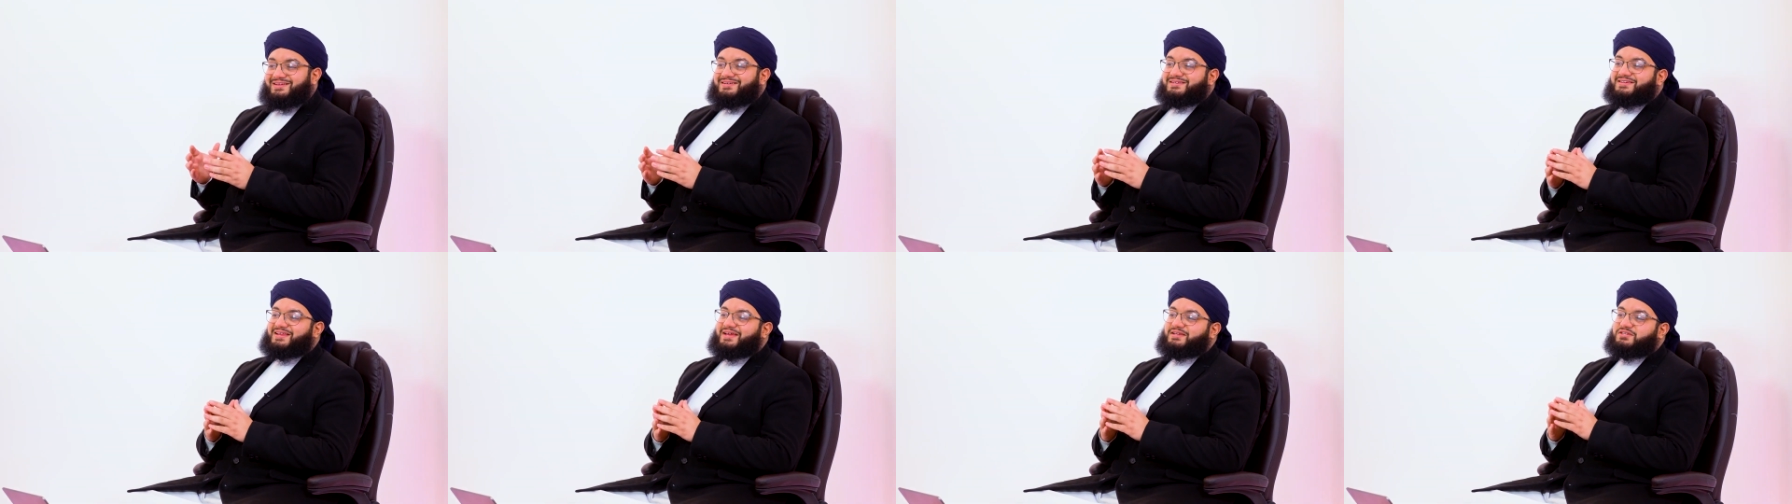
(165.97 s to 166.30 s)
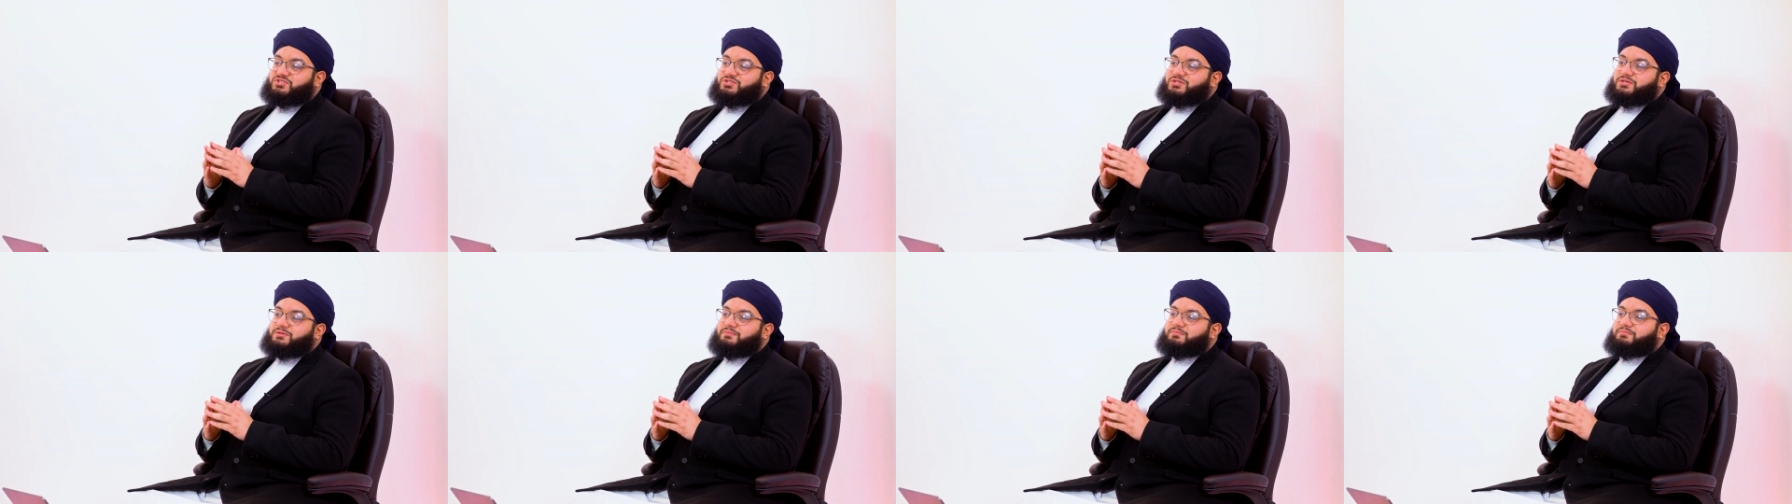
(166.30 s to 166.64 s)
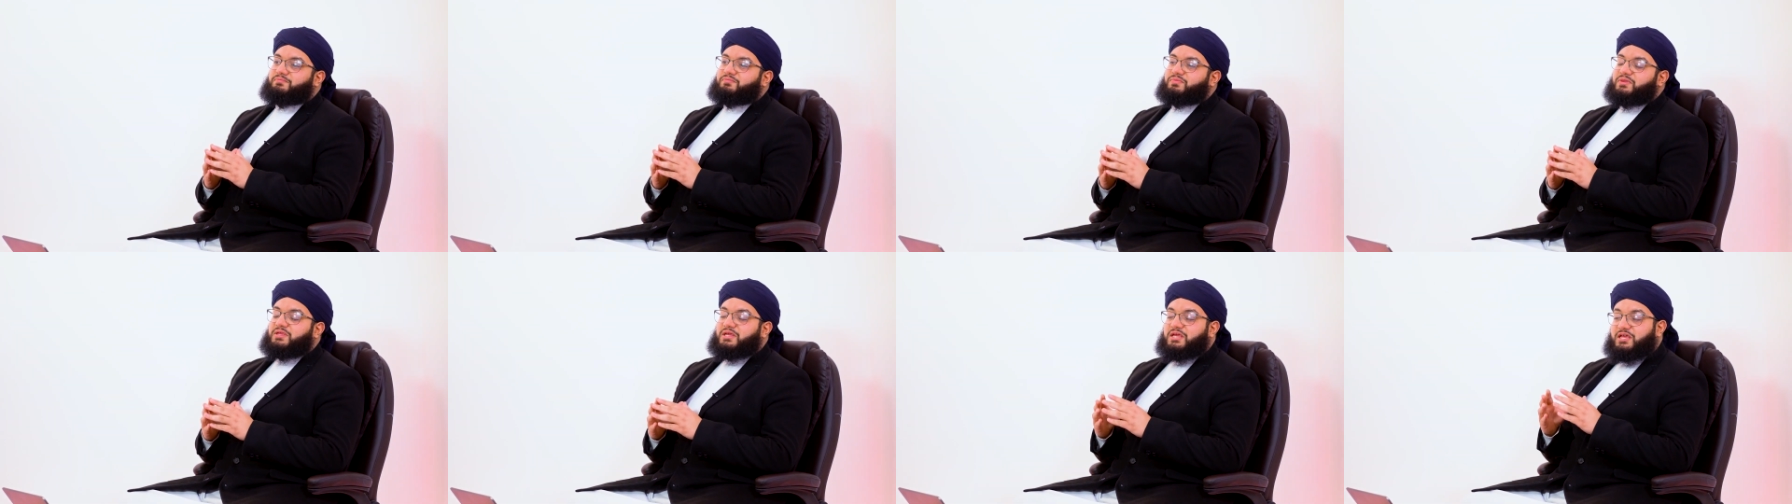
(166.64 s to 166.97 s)

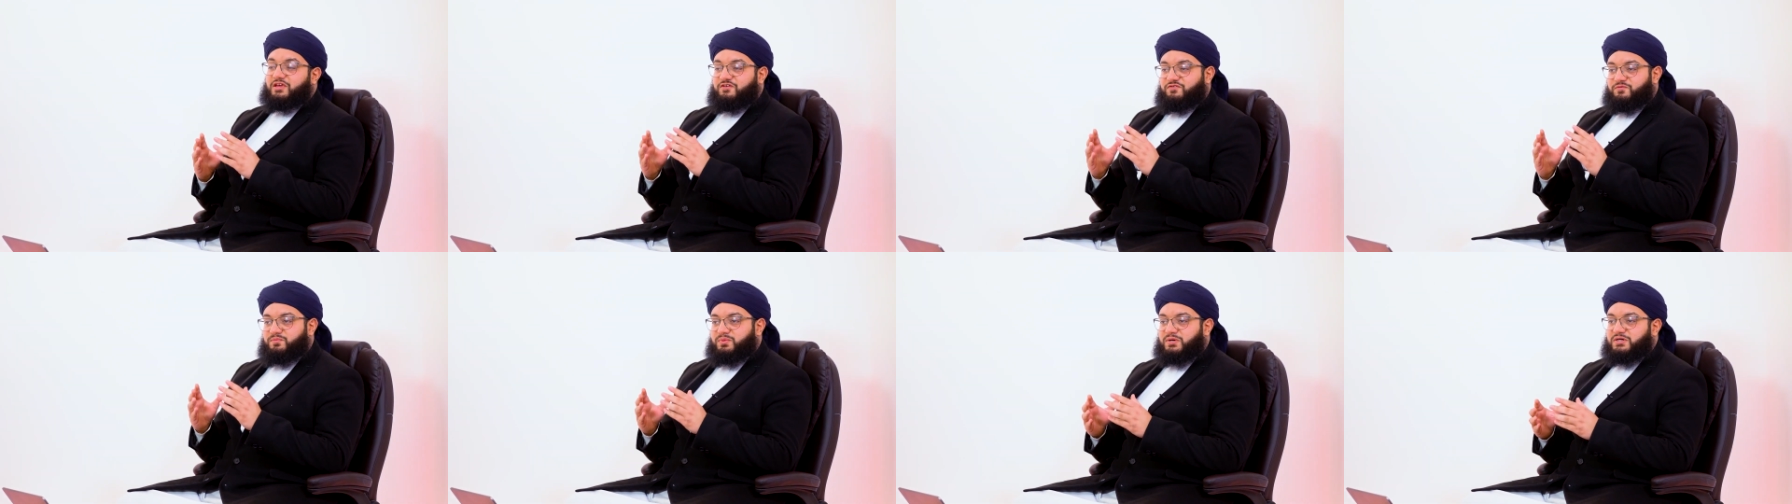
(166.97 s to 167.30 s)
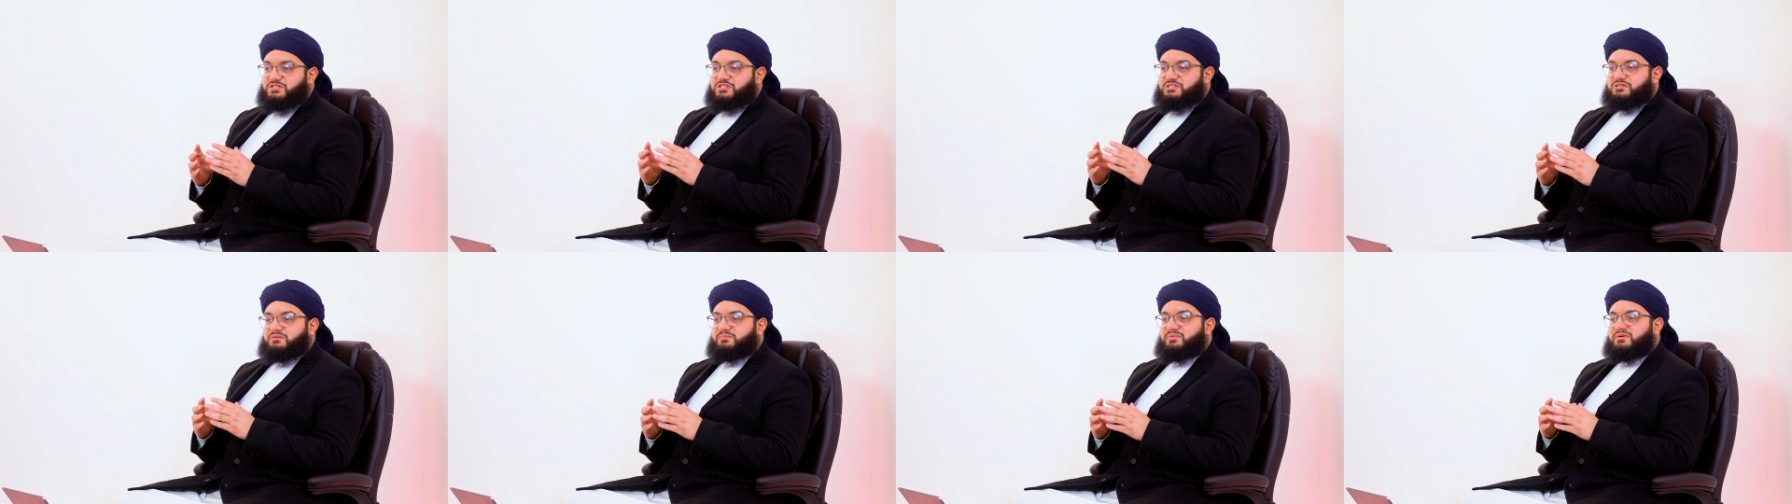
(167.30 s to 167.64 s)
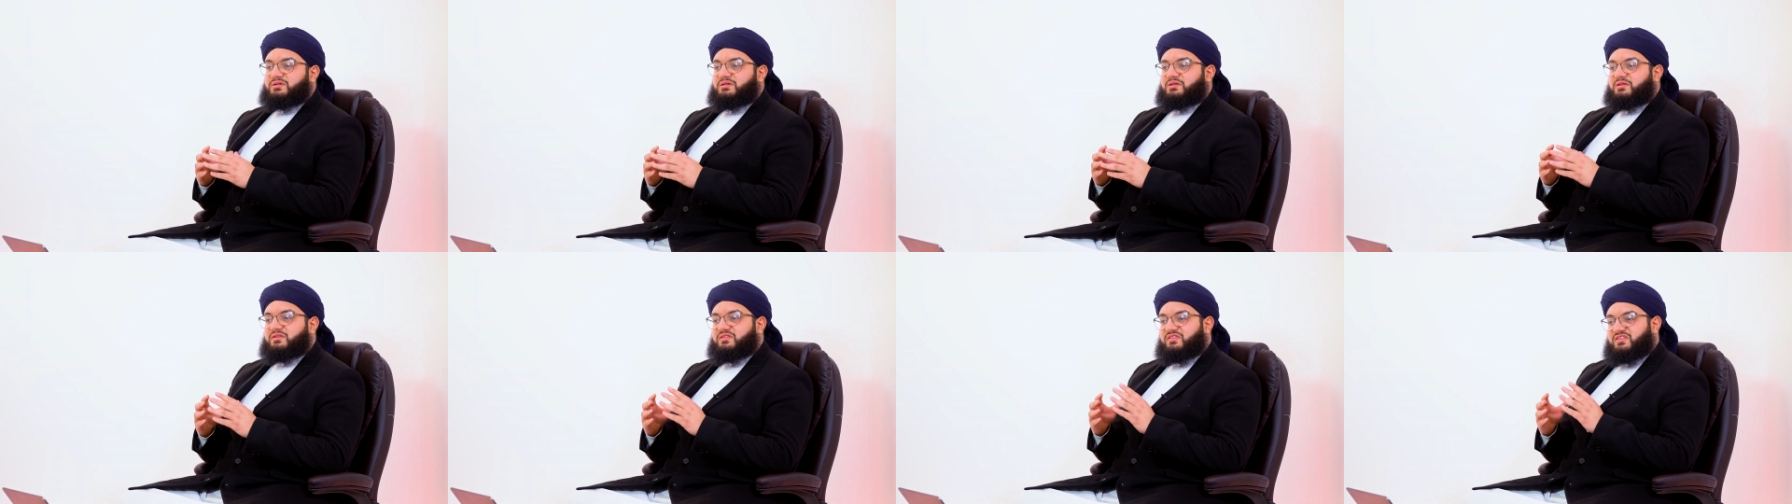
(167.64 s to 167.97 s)
intention, if
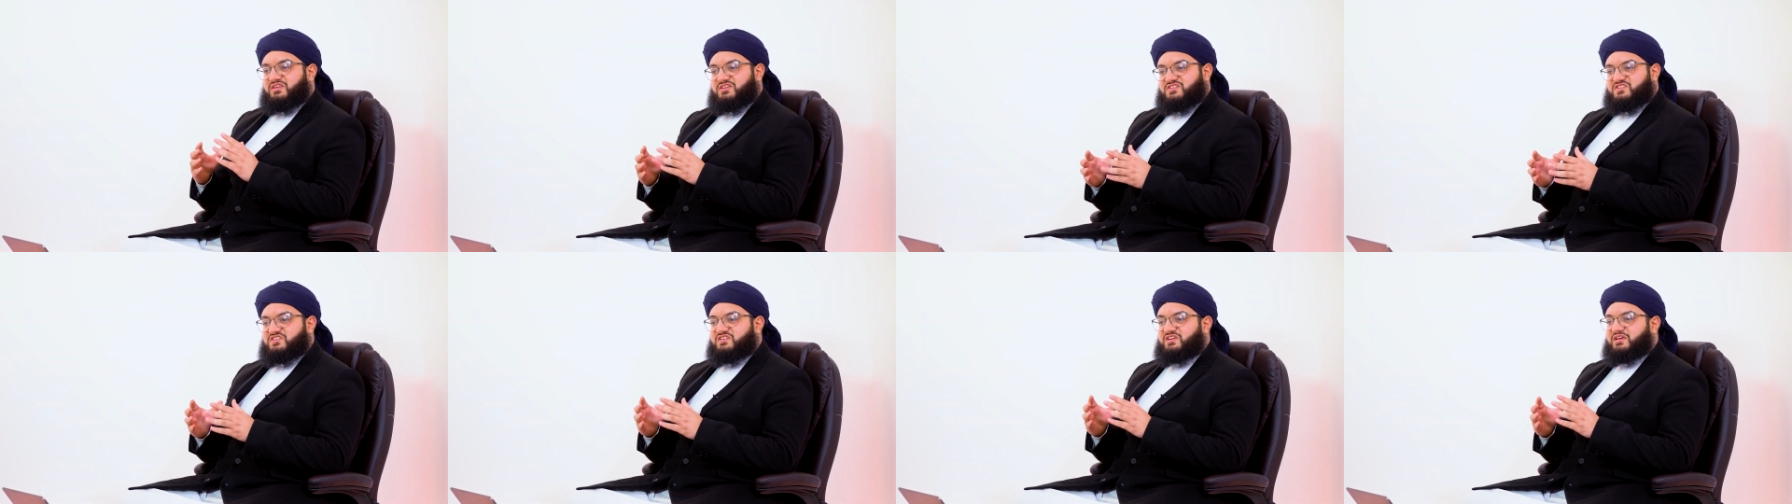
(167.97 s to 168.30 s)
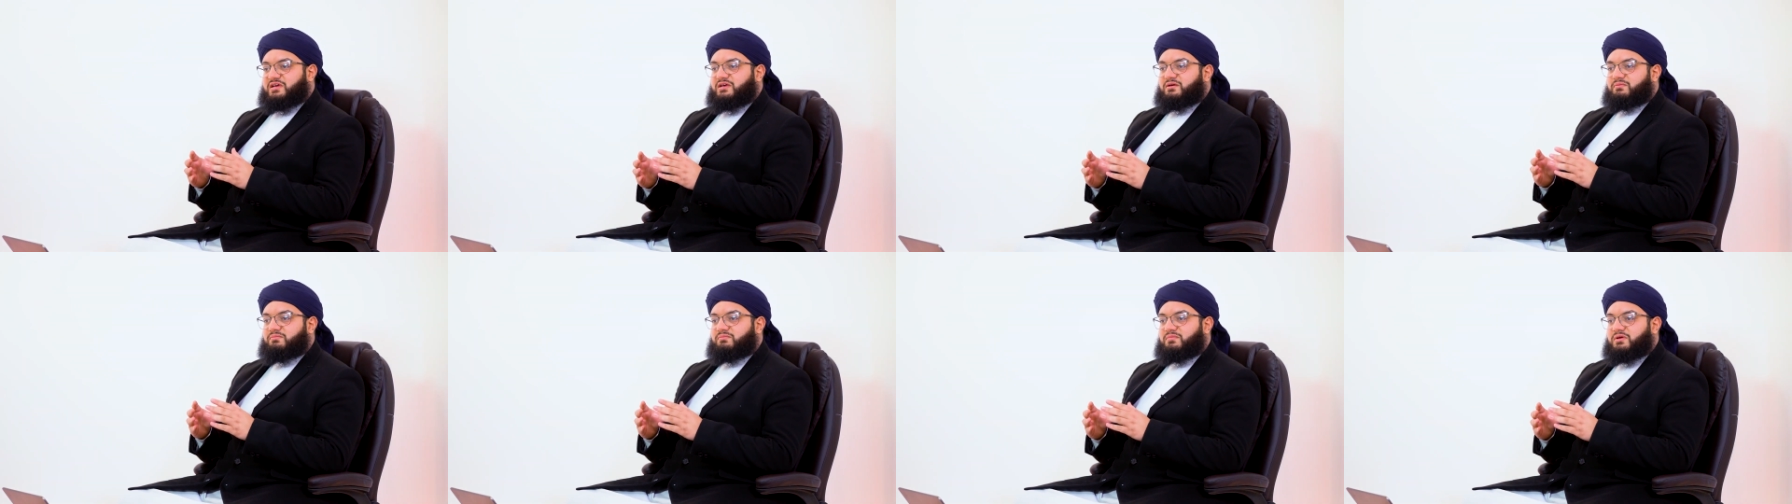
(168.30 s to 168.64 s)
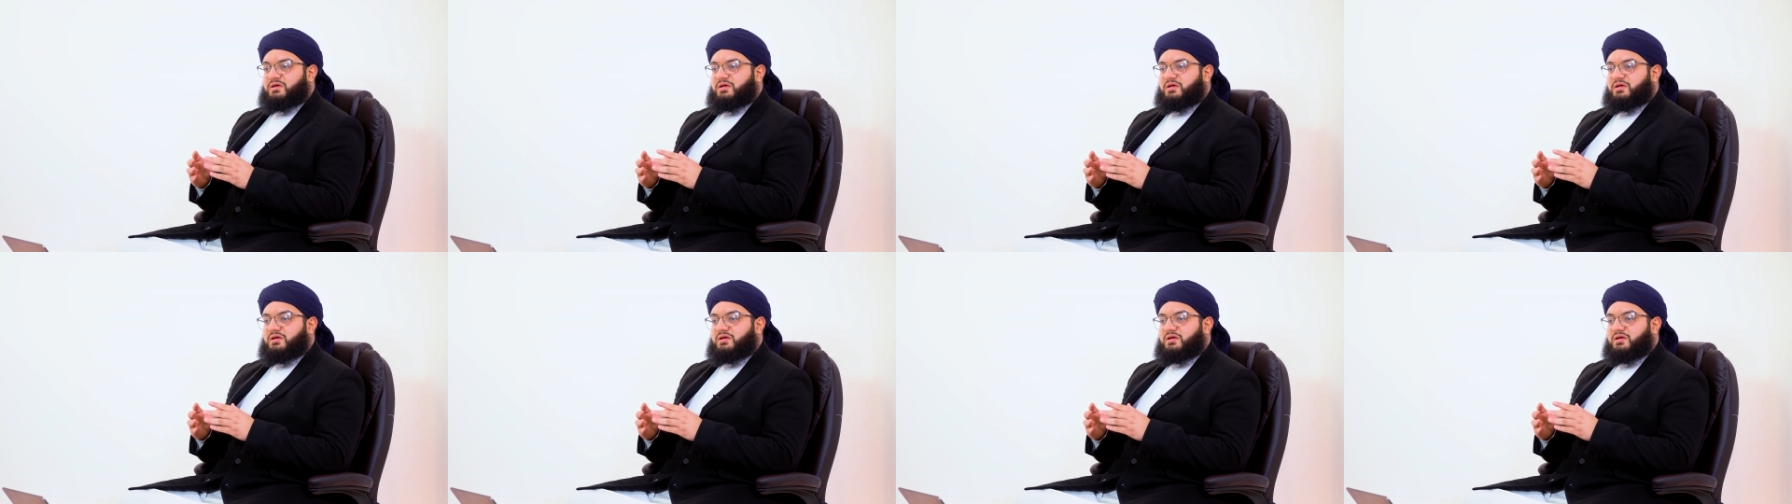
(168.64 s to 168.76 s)
possible, this year